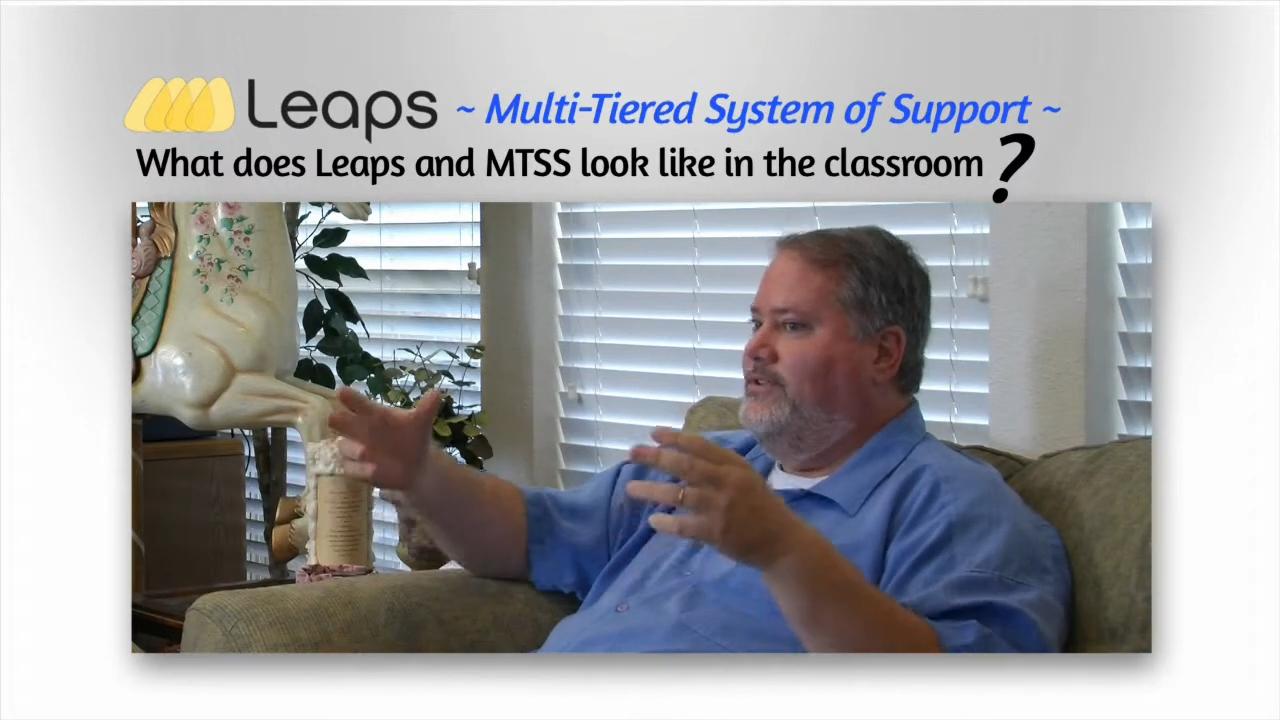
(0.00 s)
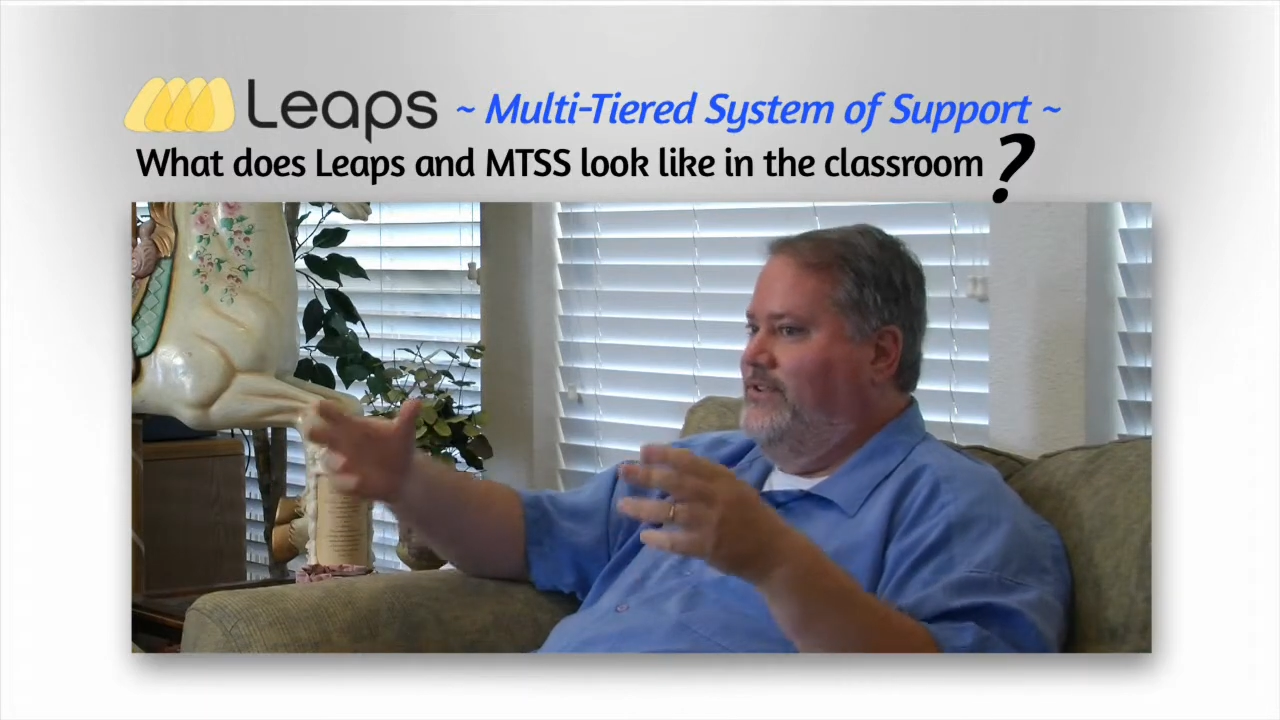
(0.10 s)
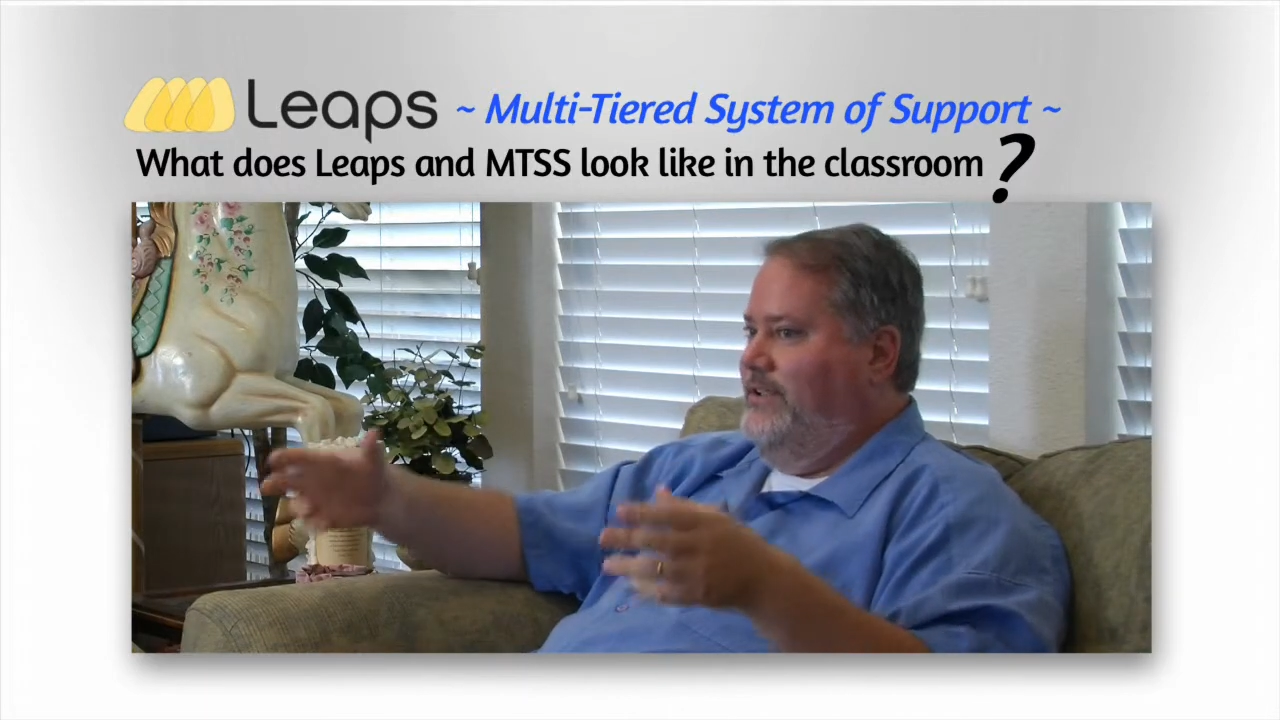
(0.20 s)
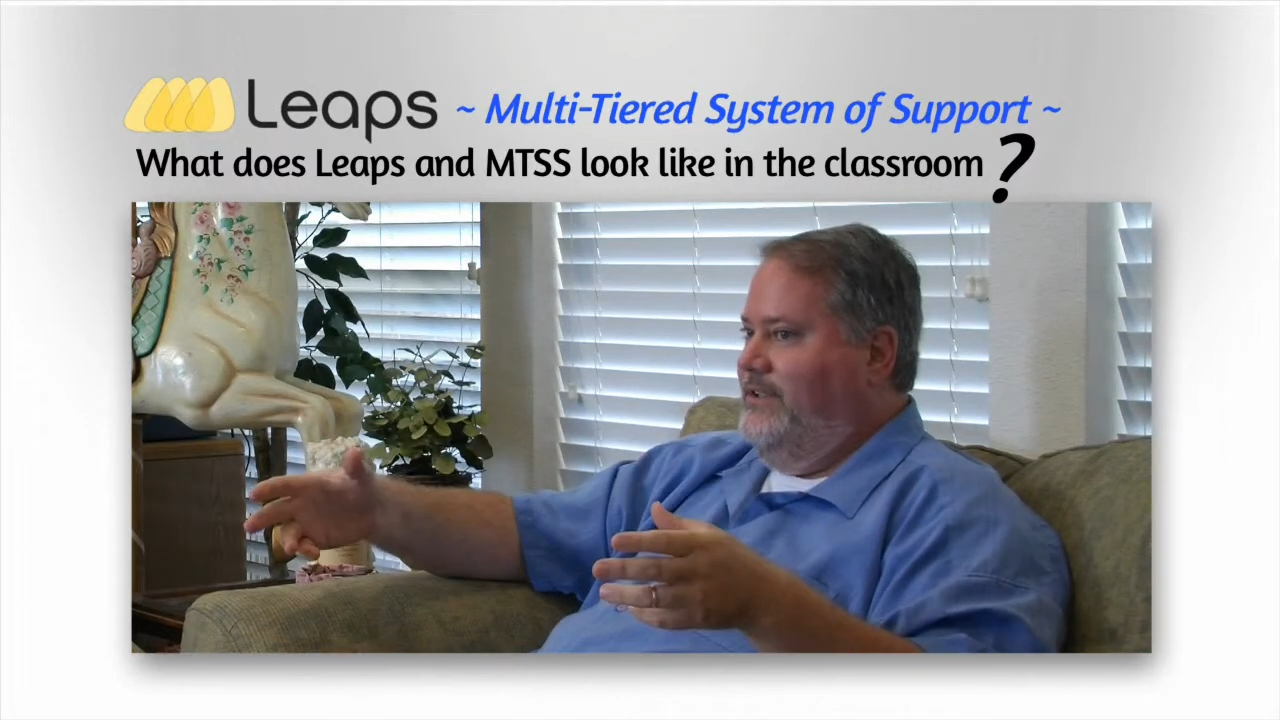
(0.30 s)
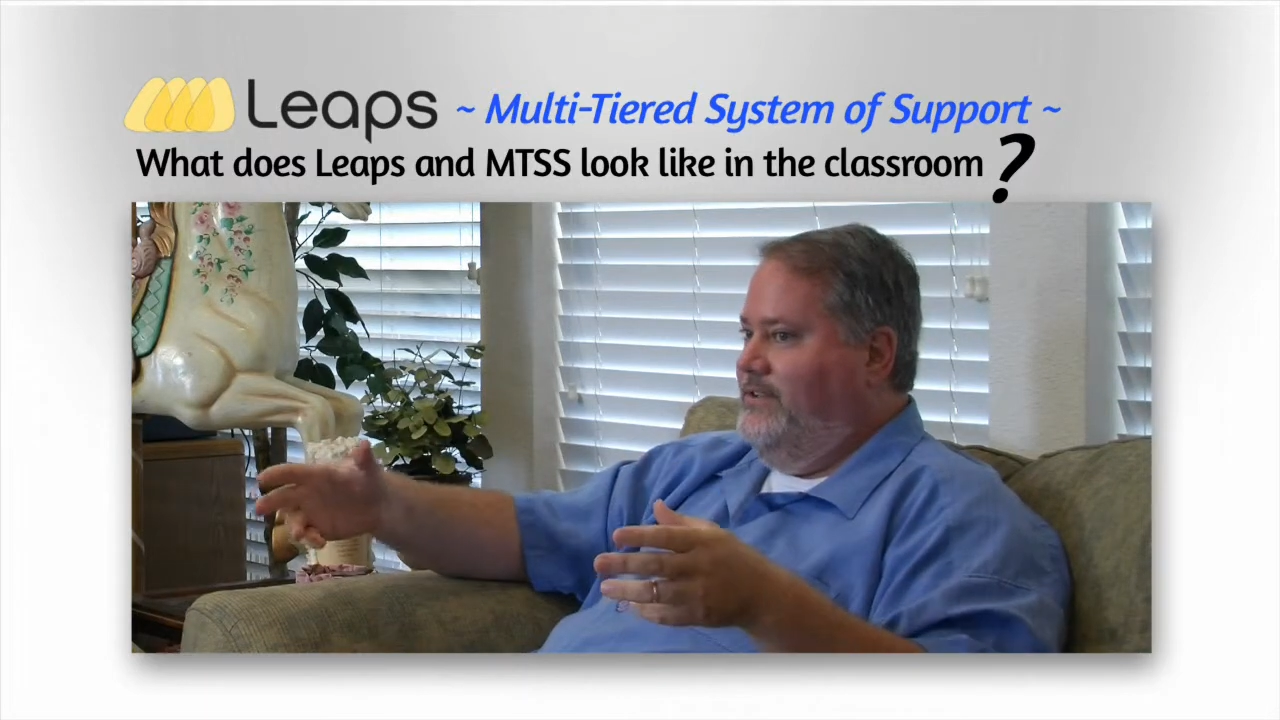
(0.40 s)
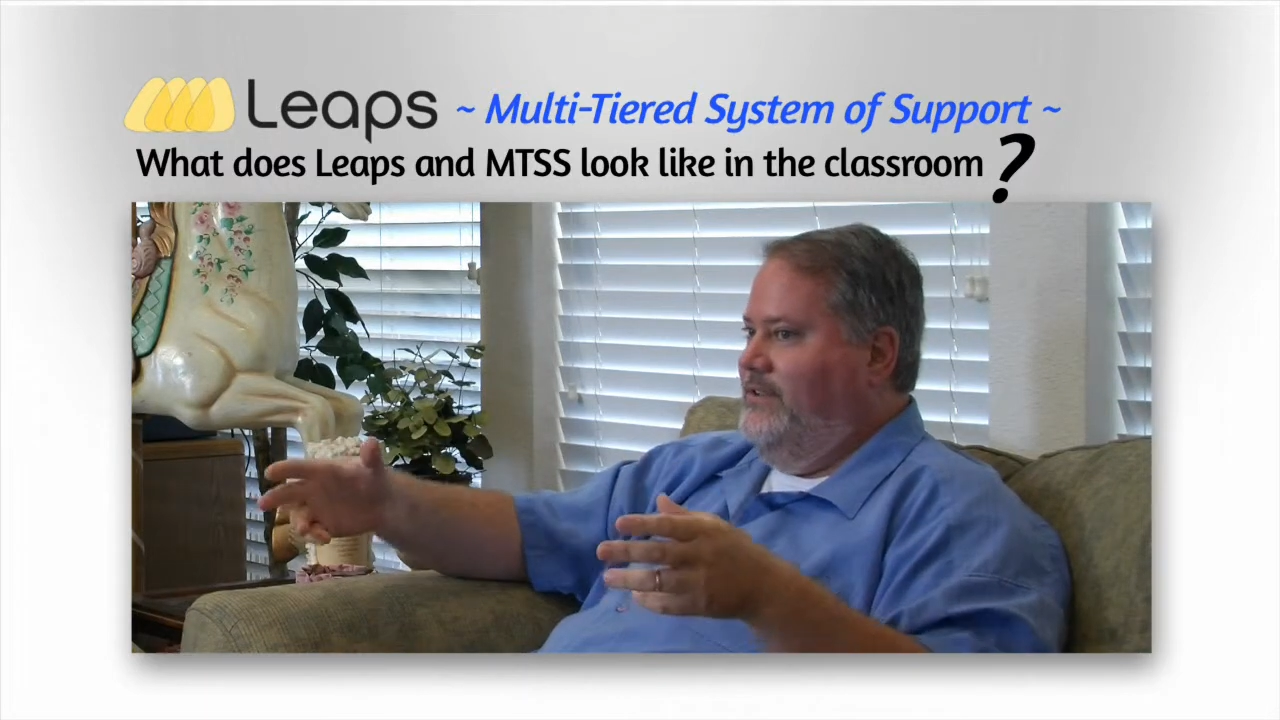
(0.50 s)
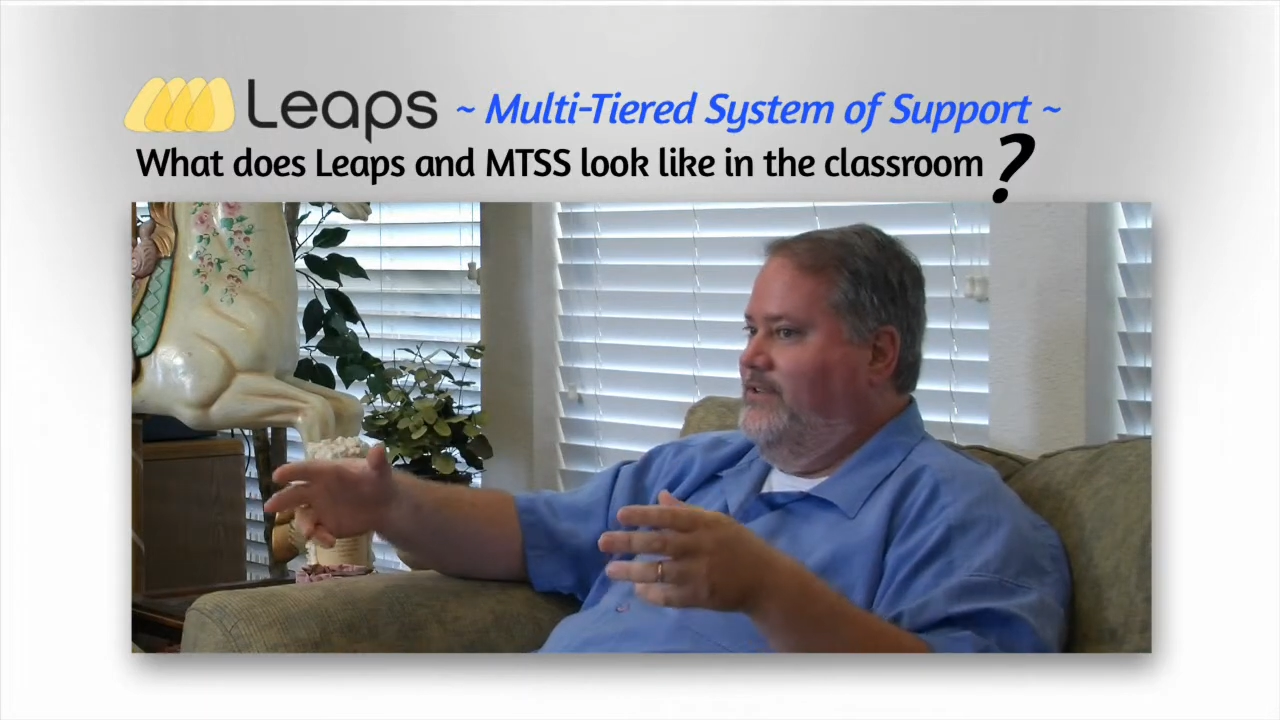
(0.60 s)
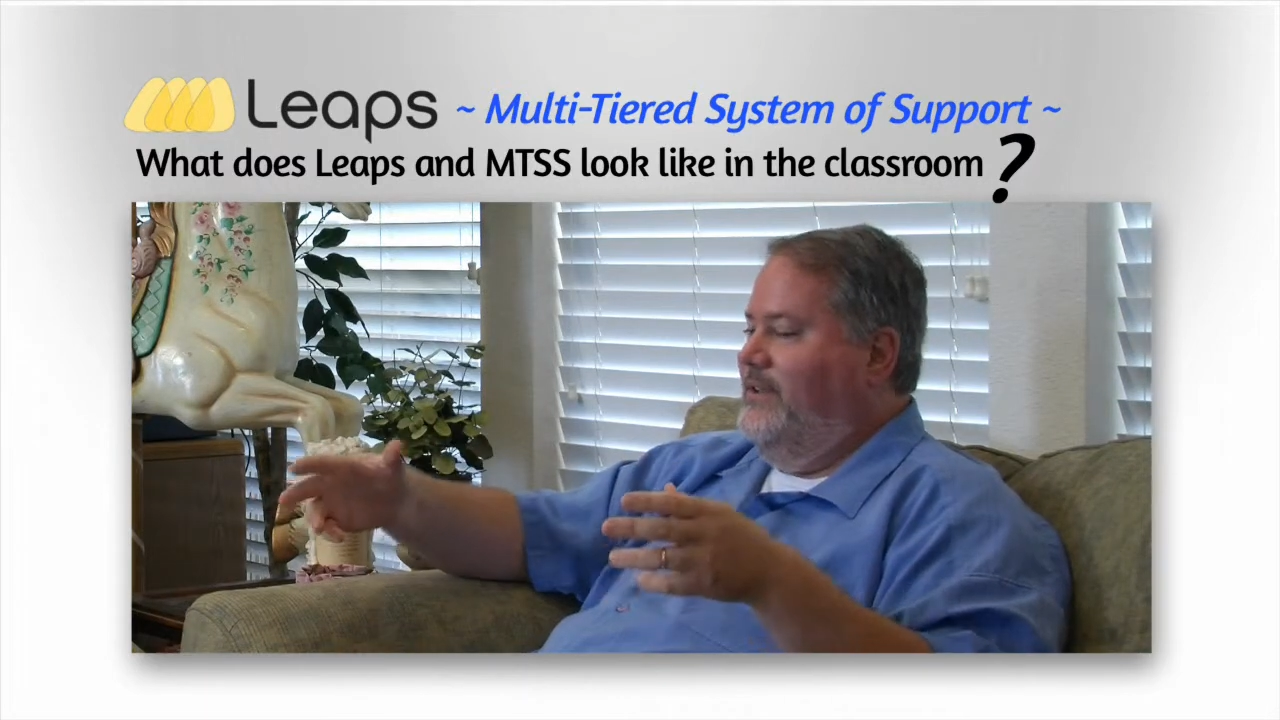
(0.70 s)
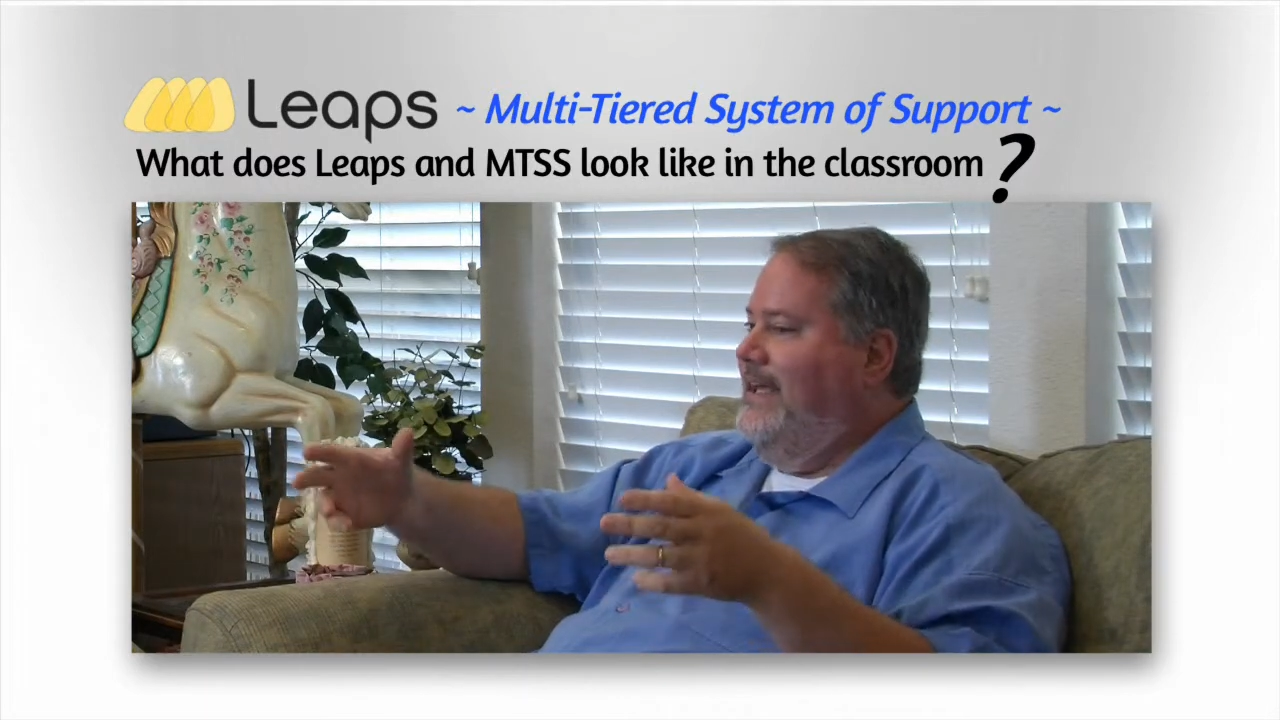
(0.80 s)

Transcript: citizens.